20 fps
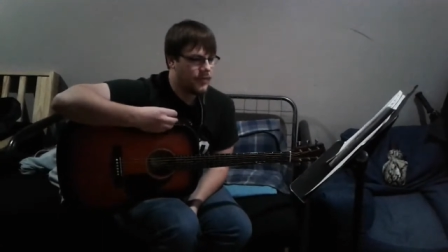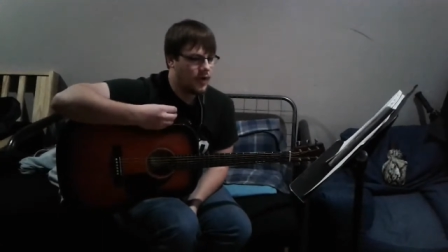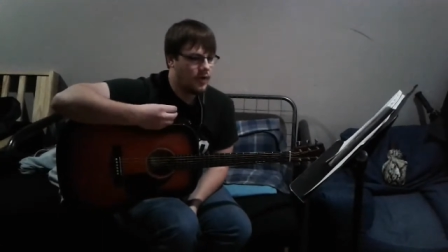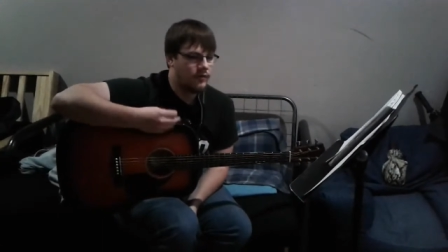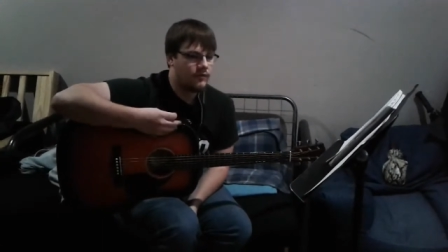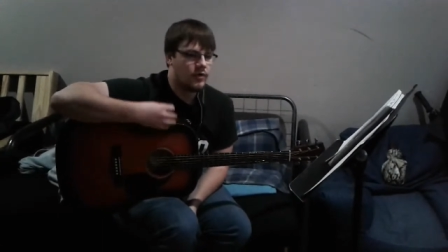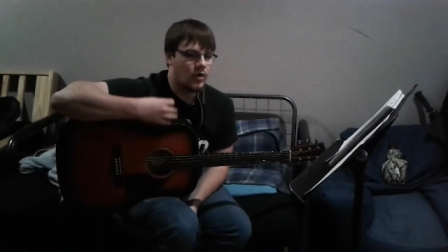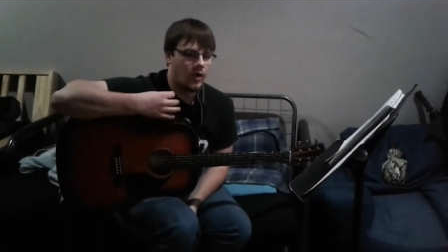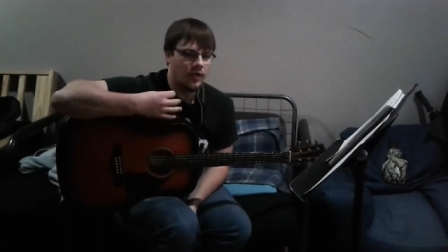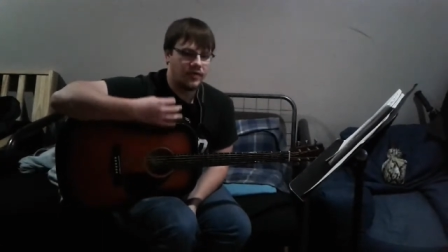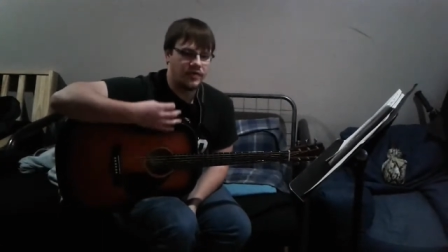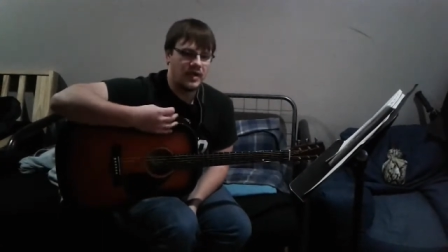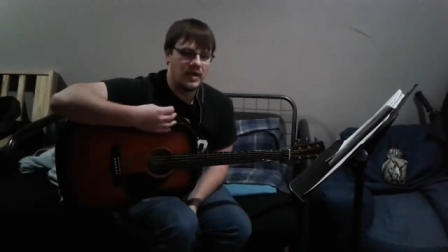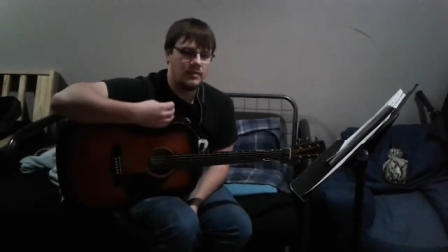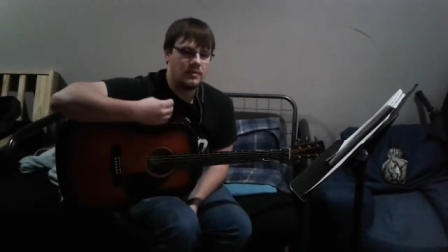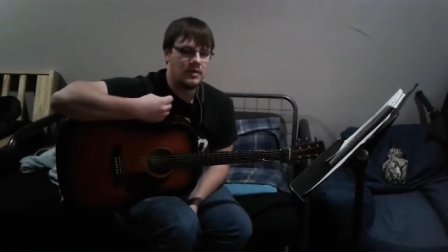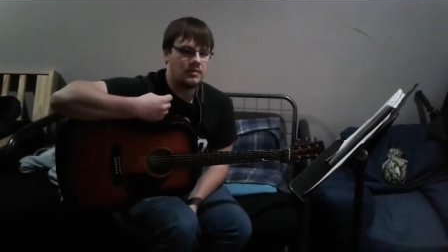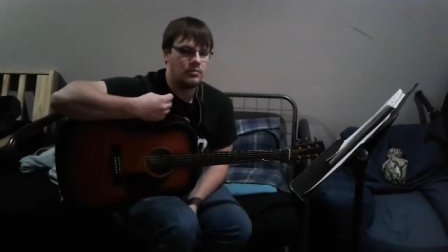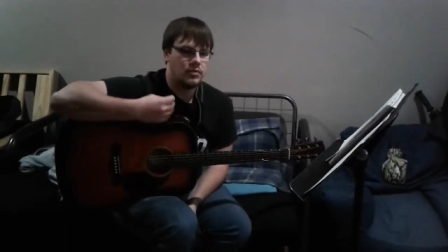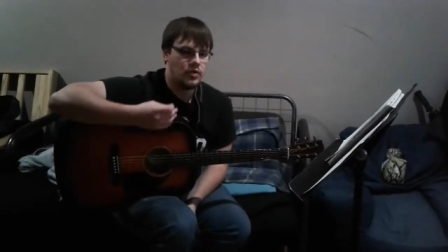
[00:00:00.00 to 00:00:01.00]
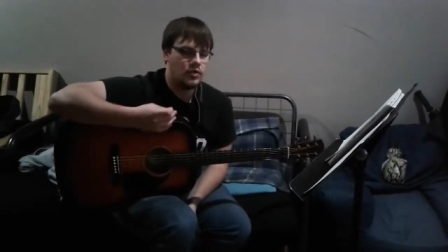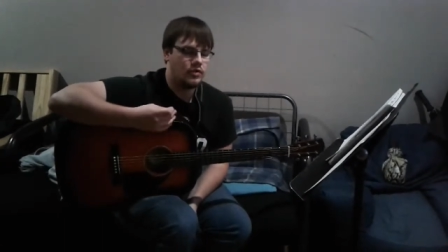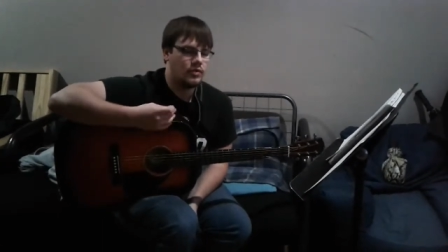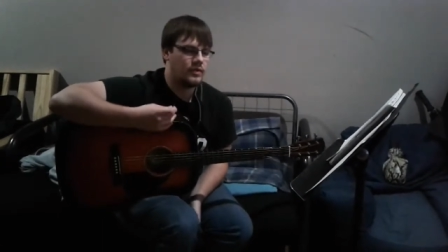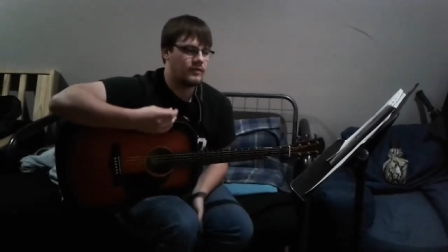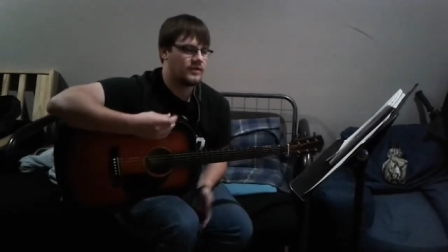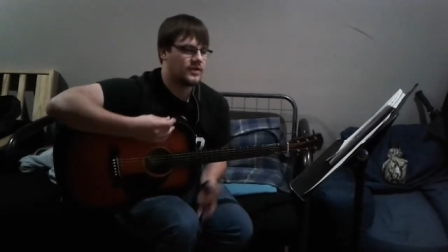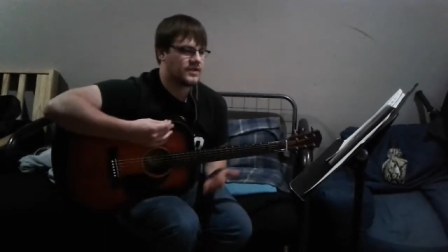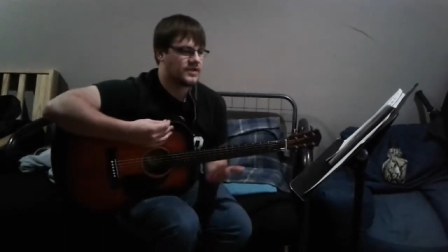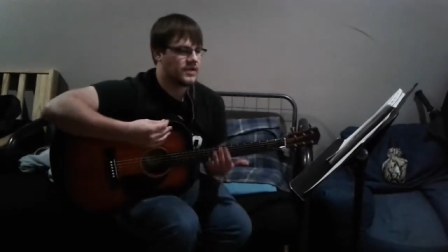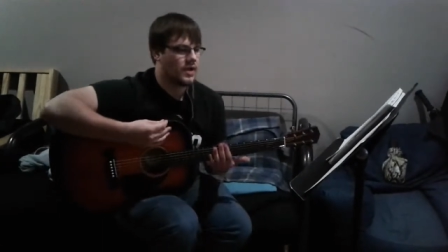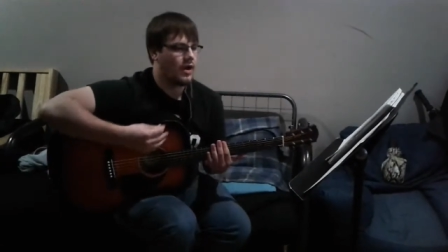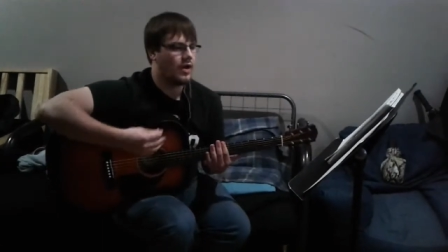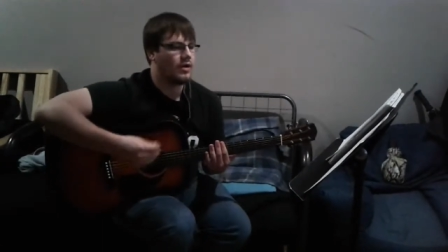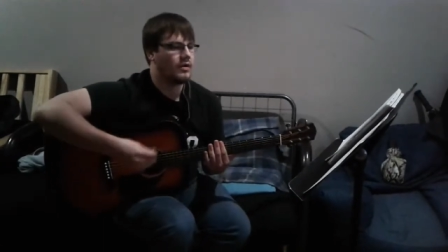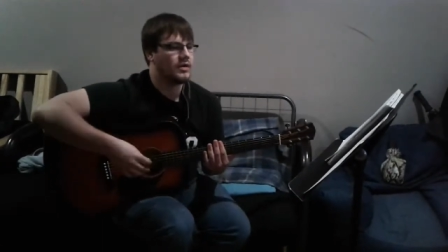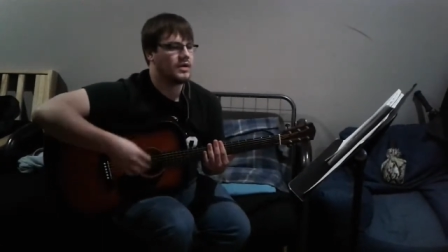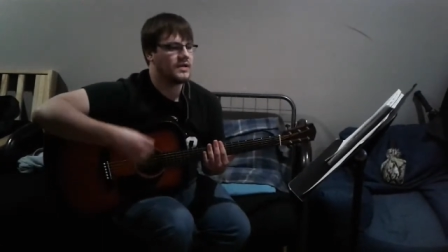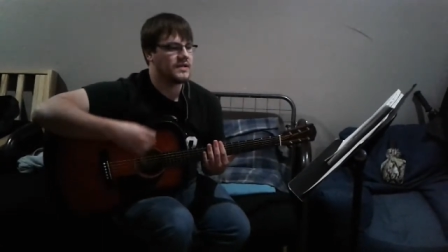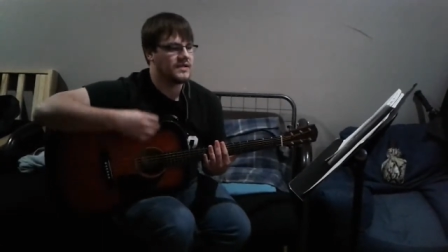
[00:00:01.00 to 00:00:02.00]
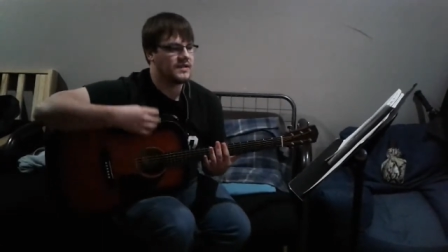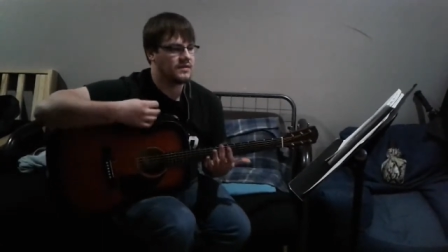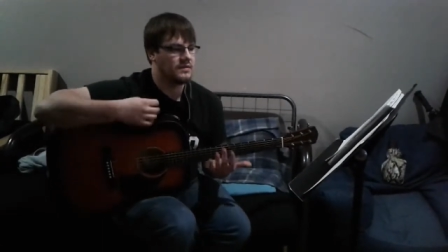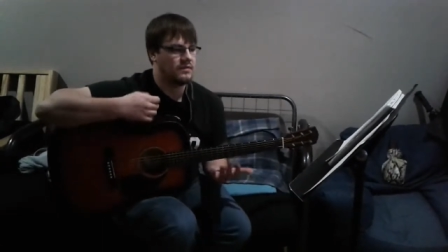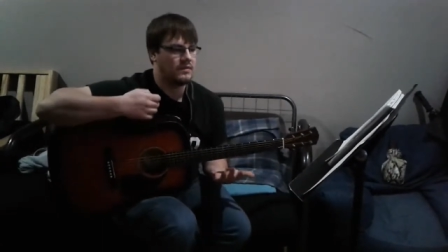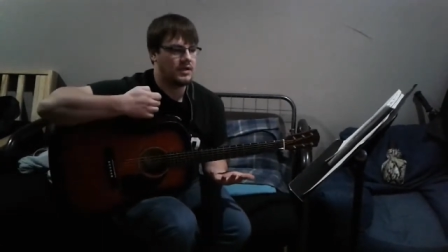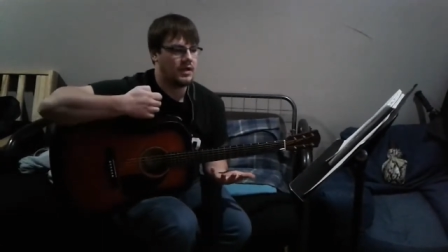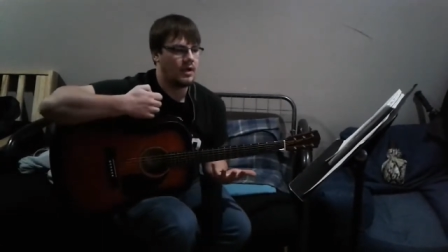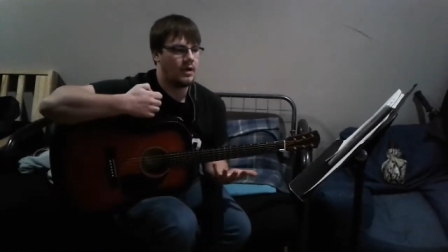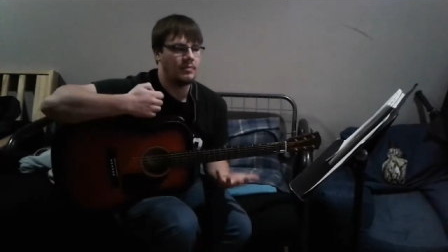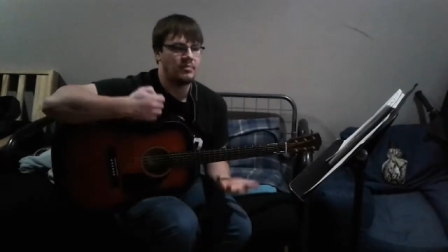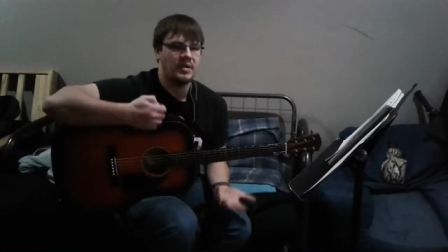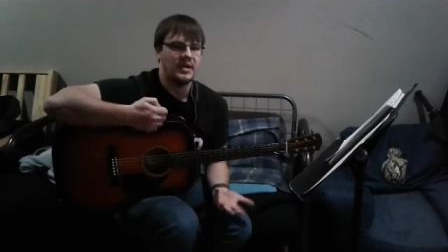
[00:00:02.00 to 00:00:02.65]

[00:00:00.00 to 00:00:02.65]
overall theme and mood of the song is, I'm